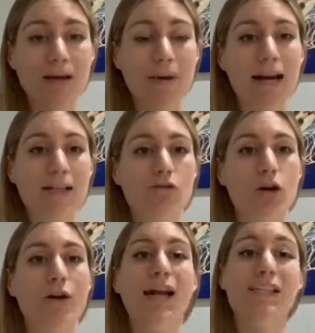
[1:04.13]
it a bit later
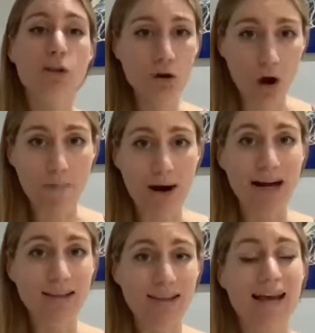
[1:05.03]
on. It's not a
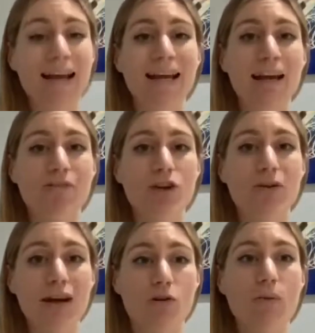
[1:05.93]
bad thing if
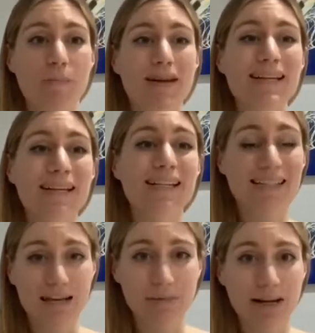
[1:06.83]
you get your puppy
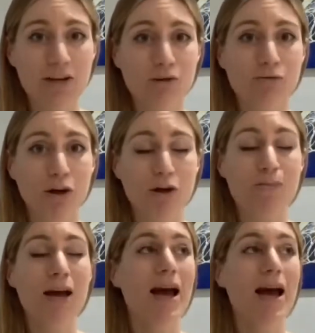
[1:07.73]
sleeping in your room.